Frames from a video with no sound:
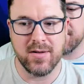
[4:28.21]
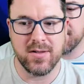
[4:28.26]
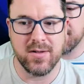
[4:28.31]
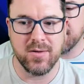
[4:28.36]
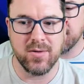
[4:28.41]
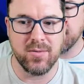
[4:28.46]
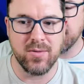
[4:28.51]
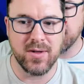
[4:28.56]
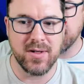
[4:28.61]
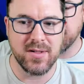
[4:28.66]

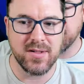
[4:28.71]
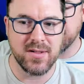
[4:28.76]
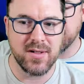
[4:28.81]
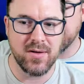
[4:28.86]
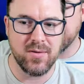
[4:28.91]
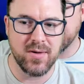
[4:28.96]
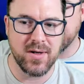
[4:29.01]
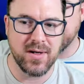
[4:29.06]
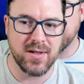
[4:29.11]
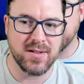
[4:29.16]
So what it's
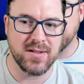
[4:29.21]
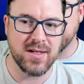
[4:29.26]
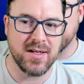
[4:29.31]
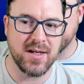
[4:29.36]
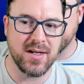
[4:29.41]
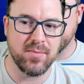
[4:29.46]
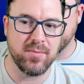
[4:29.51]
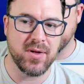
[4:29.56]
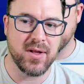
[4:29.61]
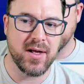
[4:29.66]
doing, it's
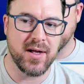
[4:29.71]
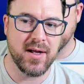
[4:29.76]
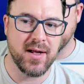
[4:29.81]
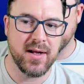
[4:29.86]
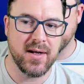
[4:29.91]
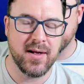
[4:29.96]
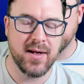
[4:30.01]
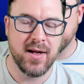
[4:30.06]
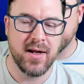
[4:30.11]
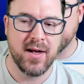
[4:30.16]
getting
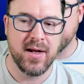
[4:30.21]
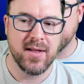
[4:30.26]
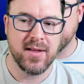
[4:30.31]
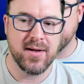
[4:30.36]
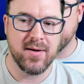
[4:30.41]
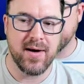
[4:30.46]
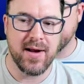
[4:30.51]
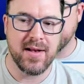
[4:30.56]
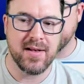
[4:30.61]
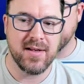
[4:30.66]
applied,
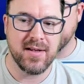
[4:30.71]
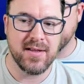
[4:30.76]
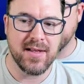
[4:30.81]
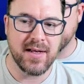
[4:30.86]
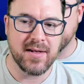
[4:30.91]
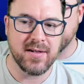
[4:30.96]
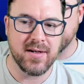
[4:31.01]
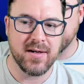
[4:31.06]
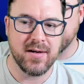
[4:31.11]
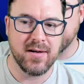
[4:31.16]
they're ending
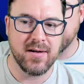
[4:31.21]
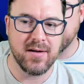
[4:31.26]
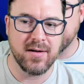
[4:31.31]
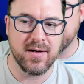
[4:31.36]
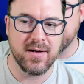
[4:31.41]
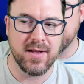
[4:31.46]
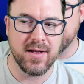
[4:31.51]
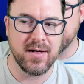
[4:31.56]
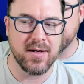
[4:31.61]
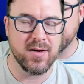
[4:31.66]
that
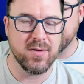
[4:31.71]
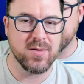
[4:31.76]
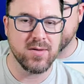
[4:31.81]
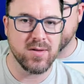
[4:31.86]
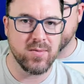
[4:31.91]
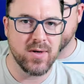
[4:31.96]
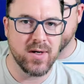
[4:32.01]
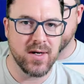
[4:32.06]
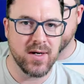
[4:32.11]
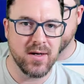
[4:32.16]
turn, and then it goes
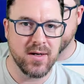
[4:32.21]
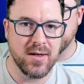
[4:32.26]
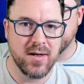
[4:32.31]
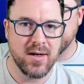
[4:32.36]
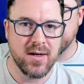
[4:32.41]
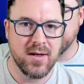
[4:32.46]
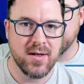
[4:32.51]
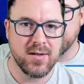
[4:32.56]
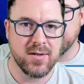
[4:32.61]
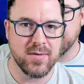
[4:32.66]
away.
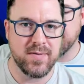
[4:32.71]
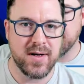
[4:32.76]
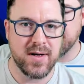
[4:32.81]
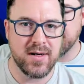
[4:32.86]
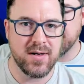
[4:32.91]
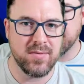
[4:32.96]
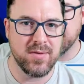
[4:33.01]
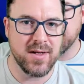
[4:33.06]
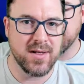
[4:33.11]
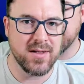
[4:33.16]
So
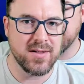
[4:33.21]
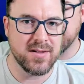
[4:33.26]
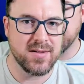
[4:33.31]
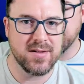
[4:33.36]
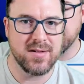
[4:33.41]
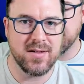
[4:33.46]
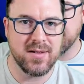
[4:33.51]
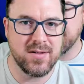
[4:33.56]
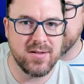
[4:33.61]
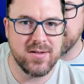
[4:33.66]
effectively,
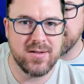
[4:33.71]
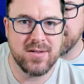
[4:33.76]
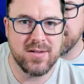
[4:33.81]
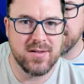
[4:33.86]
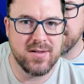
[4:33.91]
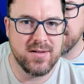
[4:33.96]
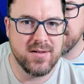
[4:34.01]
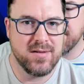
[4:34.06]
it's just